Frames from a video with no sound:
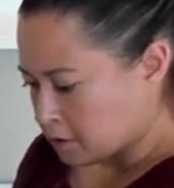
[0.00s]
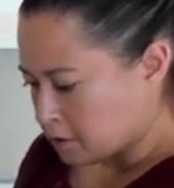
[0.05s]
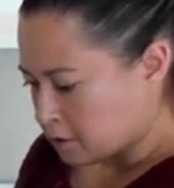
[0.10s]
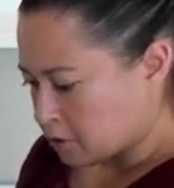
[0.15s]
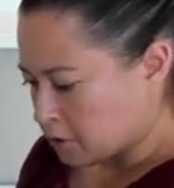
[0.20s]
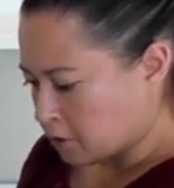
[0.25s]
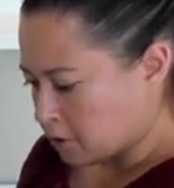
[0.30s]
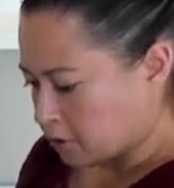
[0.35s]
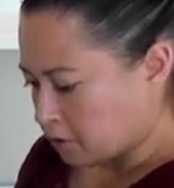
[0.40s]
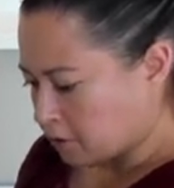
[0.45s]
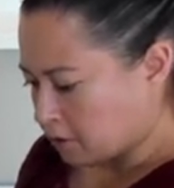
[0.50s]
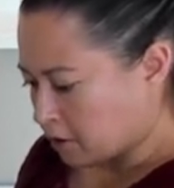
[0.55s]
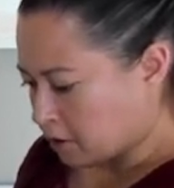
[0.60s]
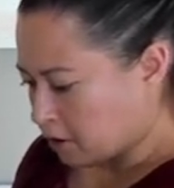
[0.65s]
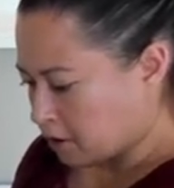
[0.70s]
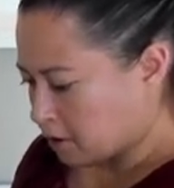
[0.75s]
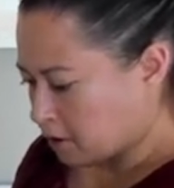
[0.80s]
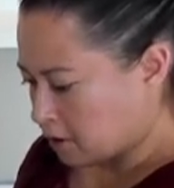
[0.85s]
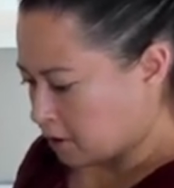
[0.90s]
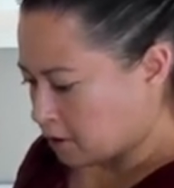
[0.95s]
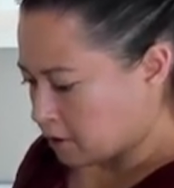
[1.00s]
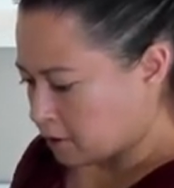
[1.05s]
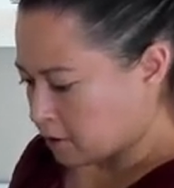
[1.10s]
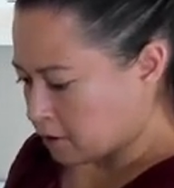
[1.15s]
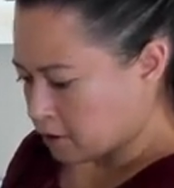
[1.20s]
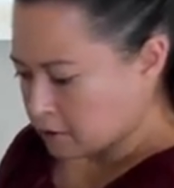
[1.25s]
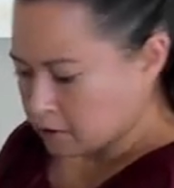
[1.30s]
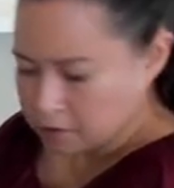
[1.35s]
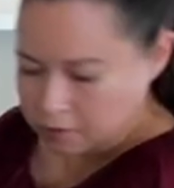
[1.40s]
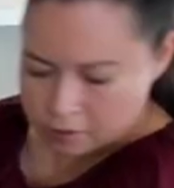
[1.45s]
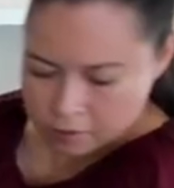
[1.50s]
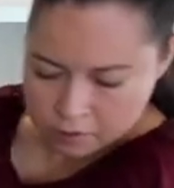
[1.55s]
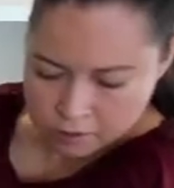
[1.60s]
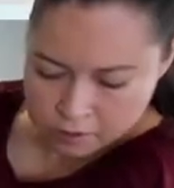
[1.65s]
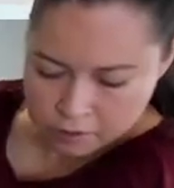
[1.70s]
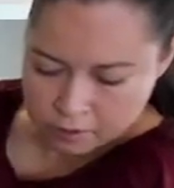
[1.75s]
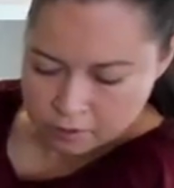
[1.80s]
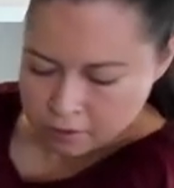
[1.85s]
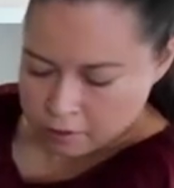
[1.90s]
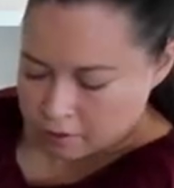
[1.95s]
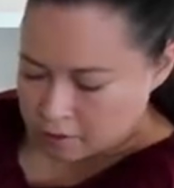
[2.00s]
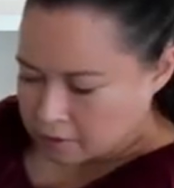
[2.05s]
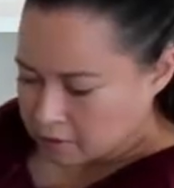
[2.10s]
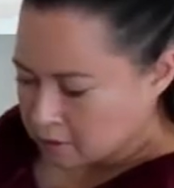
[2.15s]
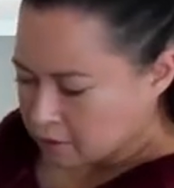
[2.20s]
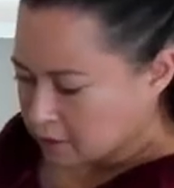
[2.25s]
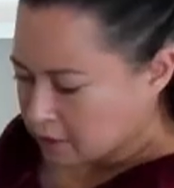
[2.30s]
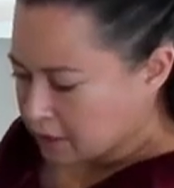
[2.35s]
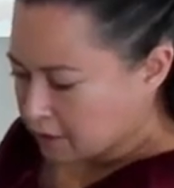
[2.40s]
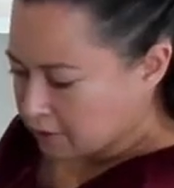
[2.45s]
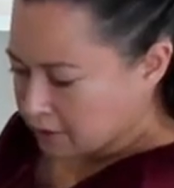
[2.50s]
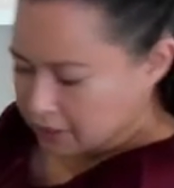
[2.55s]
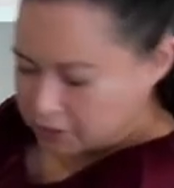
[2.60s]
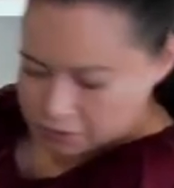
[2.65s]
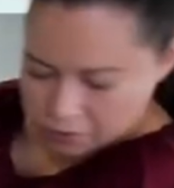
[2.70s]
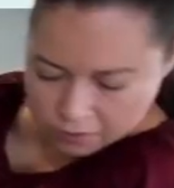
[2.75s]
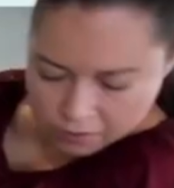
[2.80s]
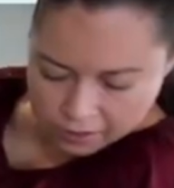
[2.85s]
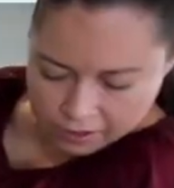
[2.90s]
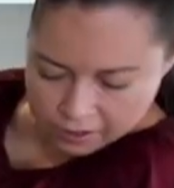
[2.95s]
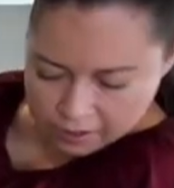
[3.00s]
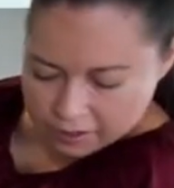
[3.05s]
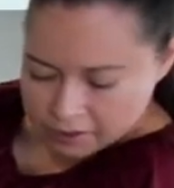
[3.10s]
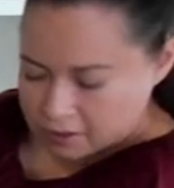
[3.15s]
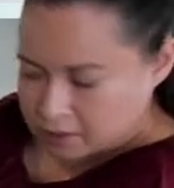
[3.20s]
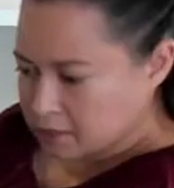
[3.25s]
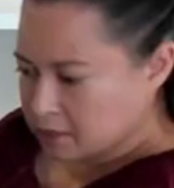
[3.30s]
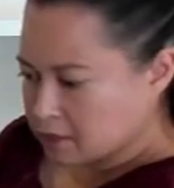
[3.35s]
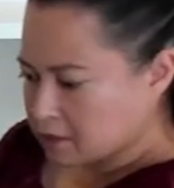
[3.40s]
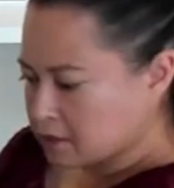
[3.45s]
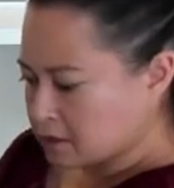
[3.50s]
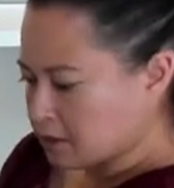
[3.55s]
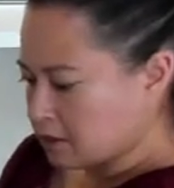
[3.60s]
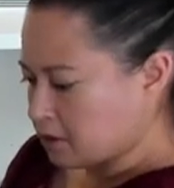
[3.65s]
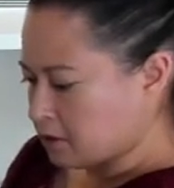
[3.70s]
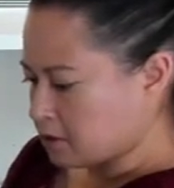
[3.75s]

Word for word: show you all how I do that. It's a little